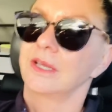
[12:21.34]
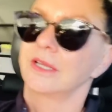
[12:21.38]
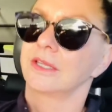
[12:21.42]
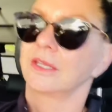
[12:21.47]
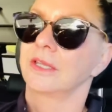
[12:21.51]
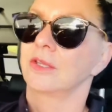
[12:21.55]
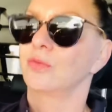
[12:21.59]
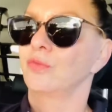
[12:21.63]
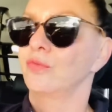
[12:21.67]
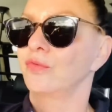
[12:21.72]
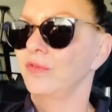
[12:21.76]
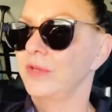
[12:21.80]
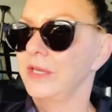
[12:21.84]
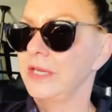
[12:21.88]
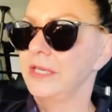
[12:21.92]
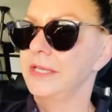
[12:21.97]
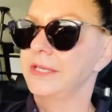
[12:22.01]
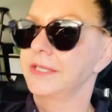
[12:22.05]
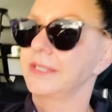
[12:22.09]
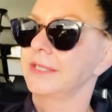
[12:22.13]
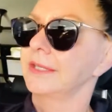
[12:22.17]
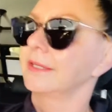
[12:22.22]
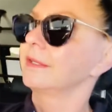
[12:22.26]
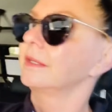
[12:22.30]
you read
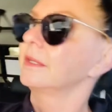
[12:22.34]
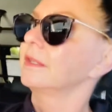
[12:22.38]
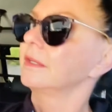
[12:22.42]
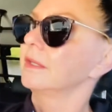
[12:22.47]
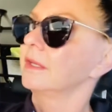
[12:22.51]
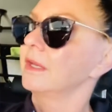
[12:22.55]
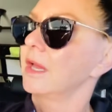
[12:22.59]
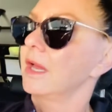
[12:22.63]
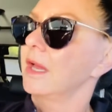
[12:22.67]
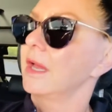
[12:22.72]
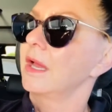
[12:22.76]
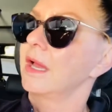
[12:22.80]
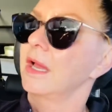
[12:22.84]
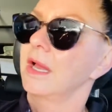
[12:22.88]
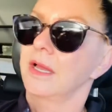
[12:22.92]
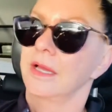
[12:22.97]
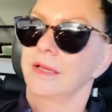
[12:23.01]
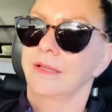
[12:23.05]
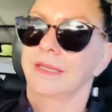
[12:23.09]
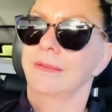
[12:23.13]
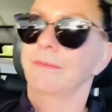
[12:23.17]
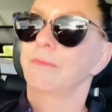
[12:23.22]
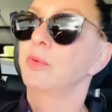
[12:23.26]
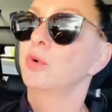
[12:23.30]

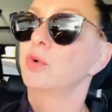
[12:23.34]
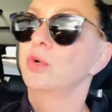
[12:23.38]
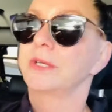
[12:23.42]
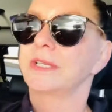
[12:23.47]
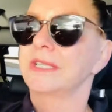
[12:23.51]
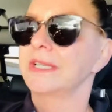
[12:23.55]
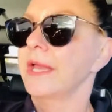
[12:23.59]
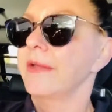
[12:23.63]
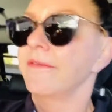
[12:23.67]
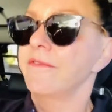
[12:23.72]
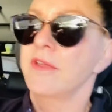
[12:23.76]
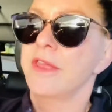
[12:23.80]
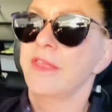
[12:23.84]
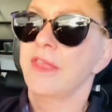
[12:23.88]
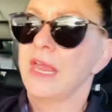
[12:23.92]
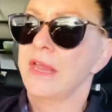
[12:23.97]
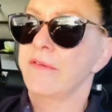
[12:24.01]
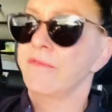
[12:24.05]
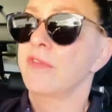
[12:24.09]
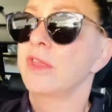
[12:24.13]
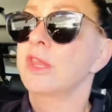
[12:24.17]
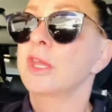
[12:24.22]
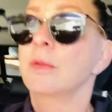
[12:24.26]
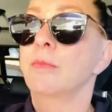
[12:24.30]
books.
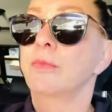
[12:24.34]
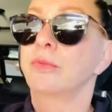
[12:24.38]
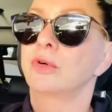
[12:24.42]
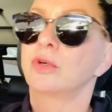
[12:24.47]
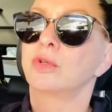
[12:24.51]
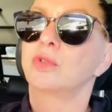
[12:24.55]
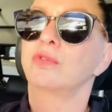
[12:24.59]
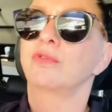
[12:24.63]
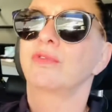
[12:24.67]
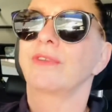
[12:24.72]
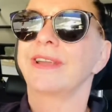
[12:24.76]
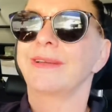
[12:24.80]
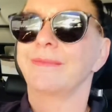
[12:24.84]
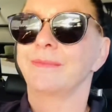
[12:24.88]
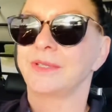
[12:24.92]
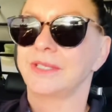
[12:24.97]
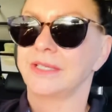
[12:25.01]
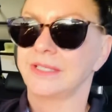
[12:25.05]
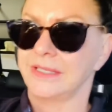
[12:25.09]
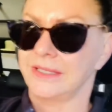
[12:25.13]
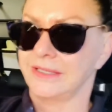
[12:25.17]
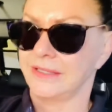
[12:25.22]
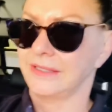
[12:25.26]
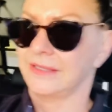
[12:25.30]
Everything programs
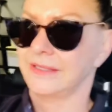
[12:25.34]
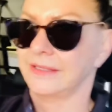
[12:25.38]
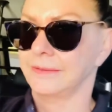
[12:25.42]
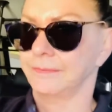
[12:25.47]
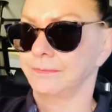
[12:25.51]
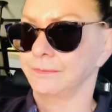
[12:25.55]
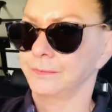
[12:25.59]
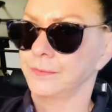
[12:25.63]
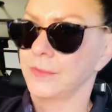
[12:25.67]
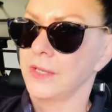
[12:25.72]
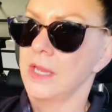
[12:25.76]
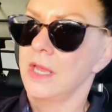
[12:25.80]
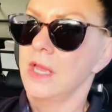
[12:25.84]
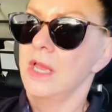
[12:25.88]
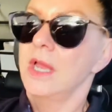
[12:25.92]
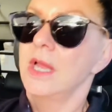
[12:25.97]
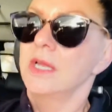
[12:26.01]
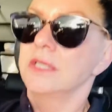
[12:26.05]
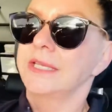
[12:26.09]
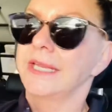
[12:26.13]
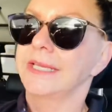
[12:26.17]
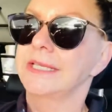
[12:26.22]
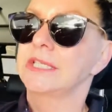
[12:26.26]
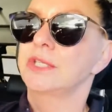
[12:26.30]
us.
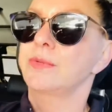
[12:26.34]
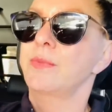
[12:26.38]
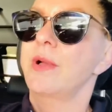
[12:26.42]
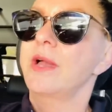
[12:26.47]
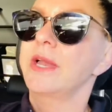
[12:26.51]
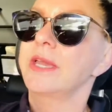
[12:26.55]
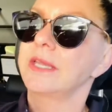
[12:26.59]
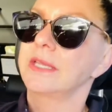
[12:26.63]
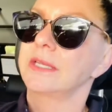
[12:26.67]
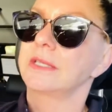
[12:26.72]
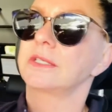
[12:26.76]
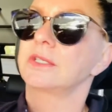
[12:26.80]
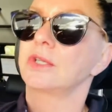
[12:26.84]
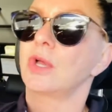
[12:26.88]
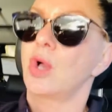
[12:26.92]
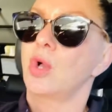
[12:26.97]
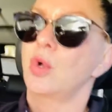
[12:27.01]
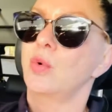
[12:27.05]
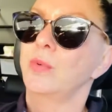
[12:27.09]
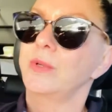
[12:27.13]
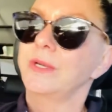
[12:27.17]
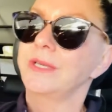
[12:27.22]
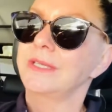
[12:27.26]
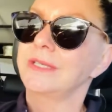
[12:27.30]
That's why it's
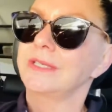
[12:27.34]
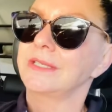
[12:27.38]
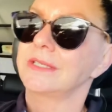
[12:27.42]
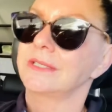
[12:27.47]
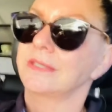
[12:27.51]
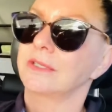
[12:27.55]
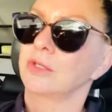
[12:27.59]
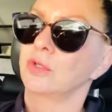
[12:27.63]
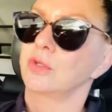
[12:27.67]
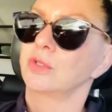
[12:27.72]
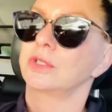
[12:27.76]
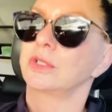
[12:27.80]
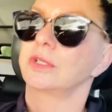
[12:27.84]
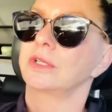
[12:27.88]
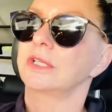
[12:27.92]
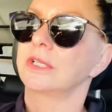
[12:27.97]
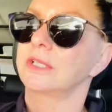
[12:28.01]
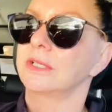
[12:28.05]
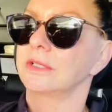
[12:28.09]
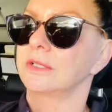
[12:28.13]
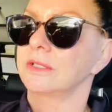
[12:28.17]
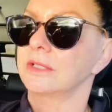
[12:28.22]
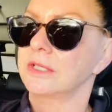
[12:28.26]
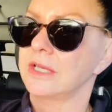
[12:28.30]
always you're
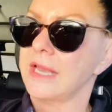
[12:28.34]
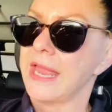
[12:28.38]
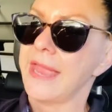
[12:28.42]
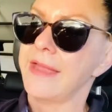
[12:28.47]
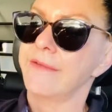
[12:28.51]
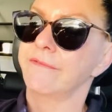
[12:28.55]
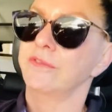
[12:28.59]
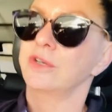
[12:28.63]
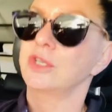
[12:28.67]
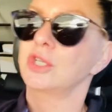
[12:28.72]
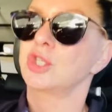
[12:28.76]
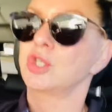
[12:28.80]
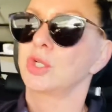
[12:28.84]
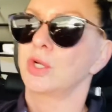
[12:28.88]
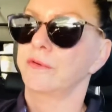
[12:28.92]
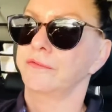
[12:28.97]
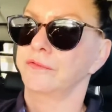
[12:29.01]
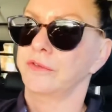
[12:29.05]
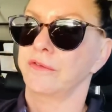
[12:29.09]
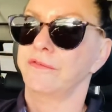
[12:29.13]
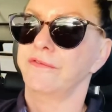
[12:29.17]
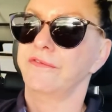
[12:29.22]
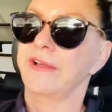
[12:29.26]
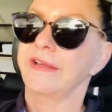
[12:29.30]
the average of
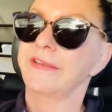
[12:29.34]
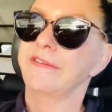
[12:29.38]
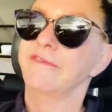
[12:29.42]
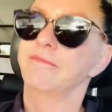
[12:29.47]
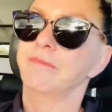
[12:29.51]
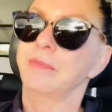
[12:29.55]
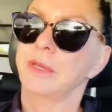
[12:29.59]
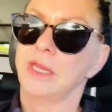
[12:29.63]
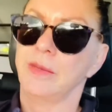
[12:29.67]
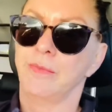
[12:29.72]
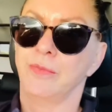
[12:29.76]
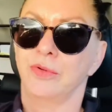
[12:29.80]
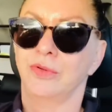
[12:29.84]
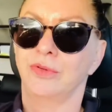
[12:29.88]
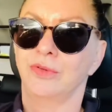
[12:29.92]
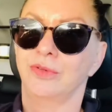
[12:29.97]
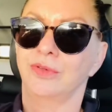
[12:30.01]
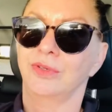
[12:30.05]
the 5 people